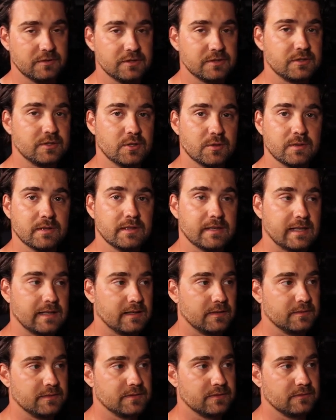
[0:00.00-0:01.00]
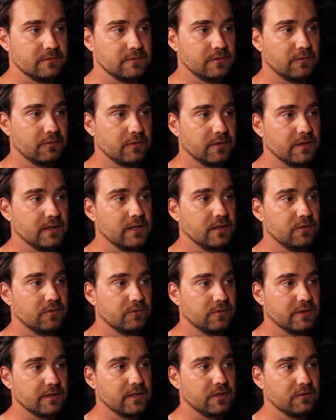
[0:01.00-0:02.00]
just doing that. It was a really,
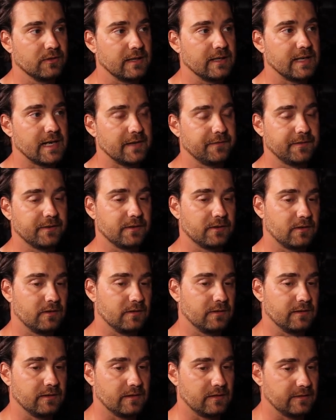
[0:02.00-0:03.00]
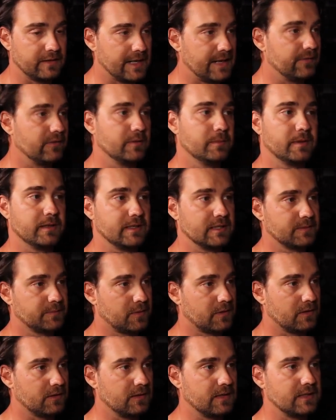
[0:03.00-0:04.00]
really great effort on everybody's
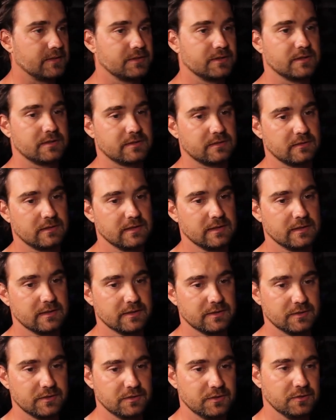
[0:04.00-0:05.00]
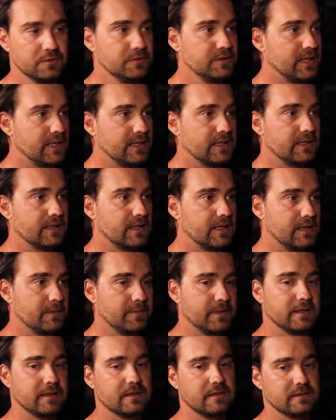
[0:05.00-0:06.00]
part, not just you, Jake, and I,
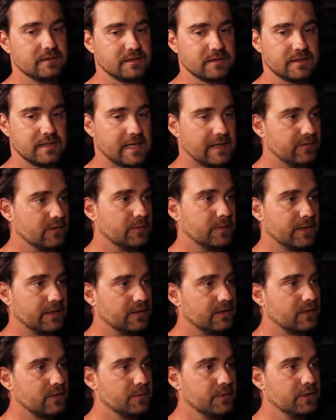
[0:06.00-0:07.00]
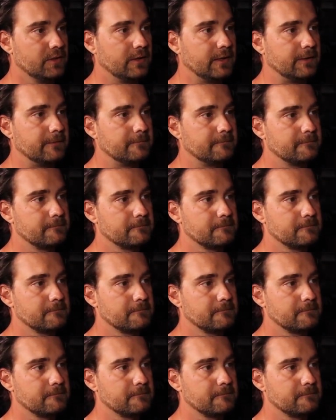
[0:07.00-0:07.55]
but just everybody, the community.